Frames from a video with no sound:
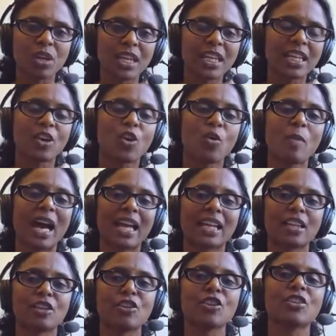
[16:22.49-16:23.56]
really go
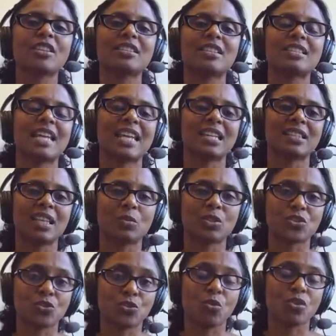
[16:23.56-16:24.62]
back and look at the data they
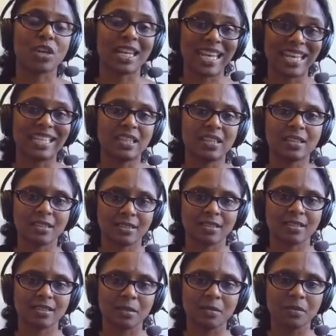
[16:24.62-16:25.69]
were storing in the
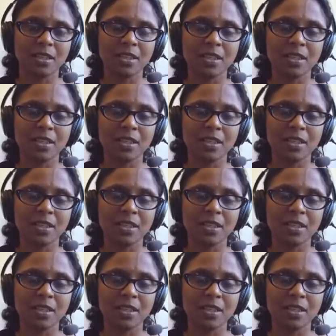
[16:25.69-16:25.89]
system